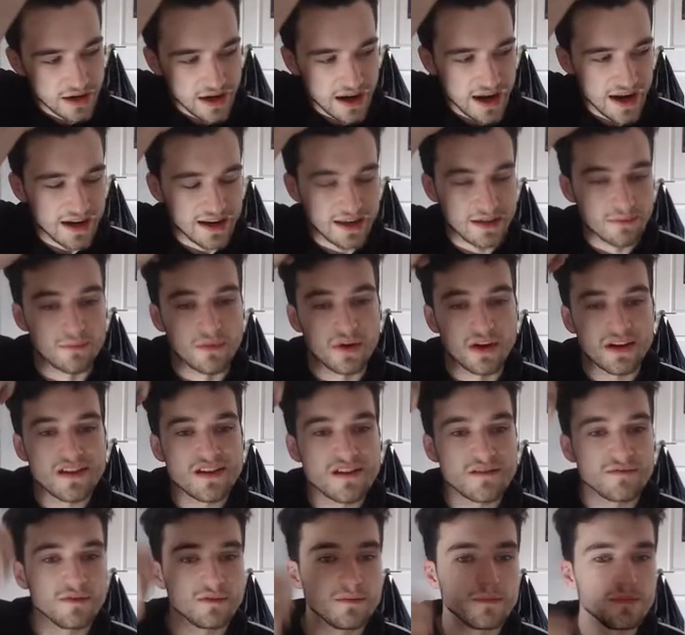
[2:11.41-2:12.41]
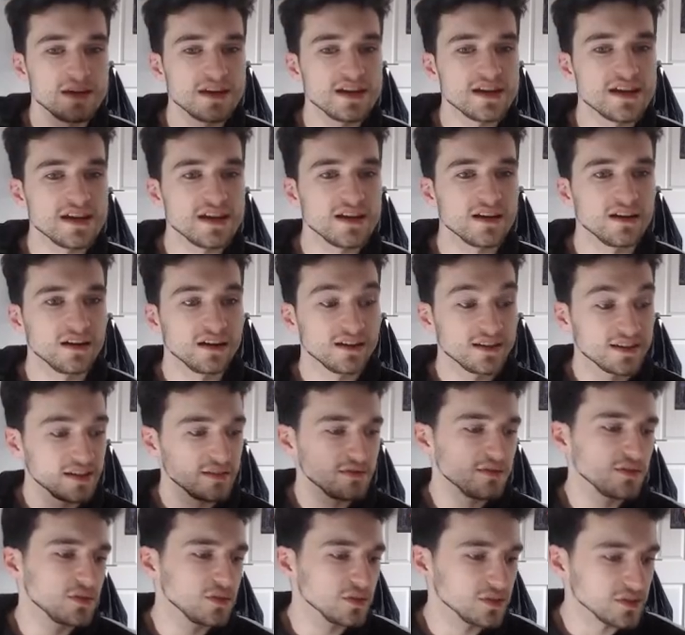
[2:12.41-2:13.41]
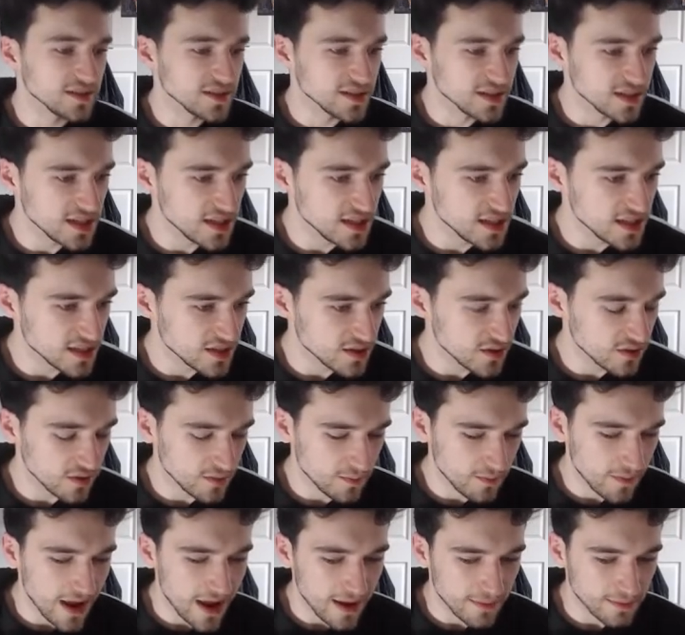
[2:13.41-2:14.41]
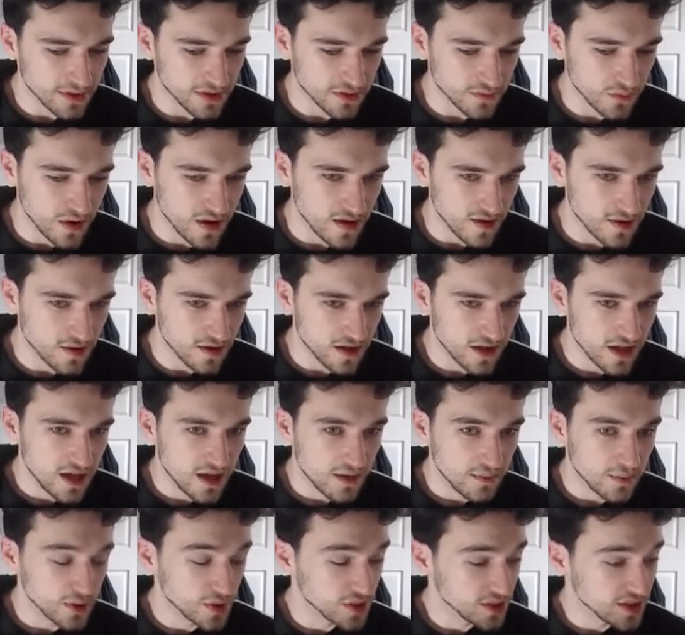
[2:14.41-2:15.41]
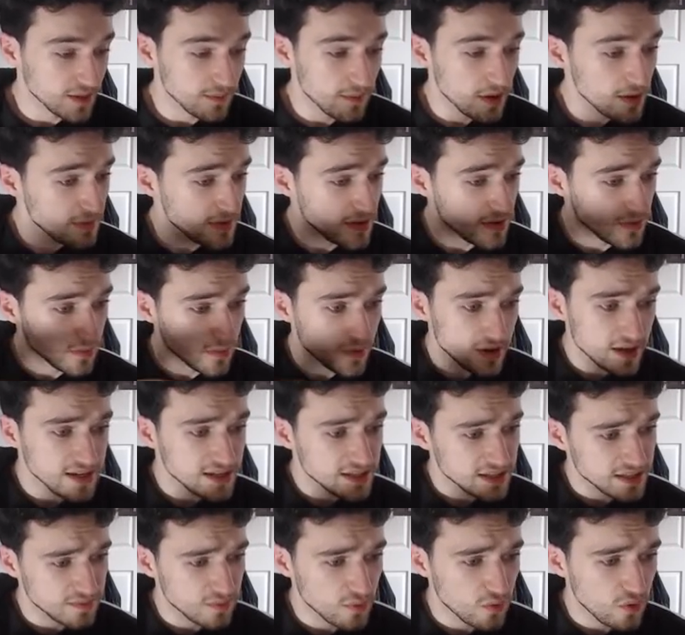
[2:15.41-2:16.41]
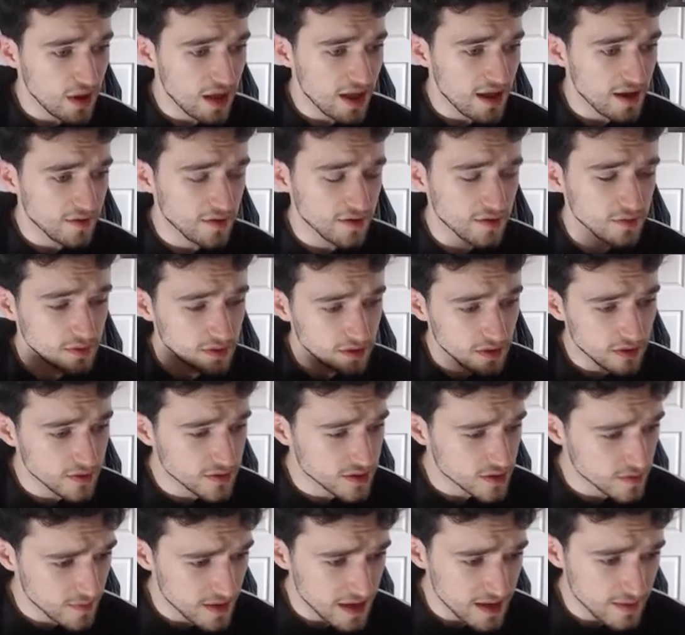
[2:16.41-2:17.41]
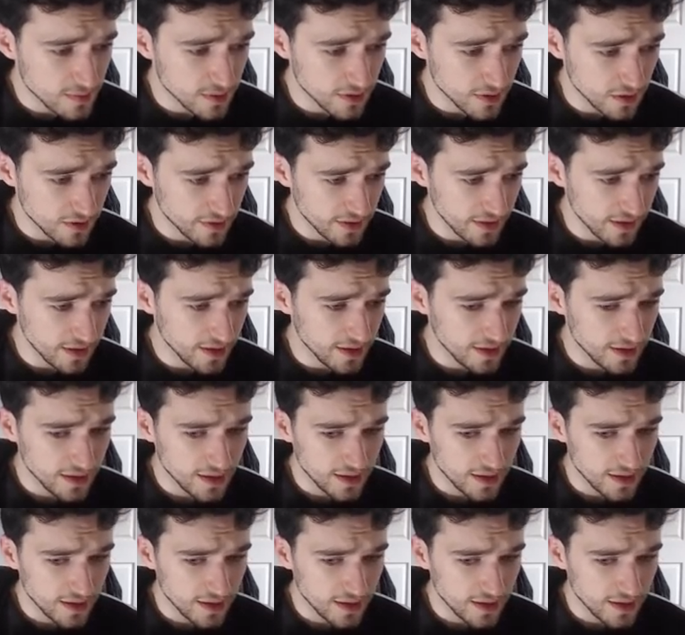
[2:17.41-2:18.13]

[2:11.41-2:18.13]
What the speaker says: And it might even be difficult to see this on a map as well, because there might be a really small area with loads of people on it.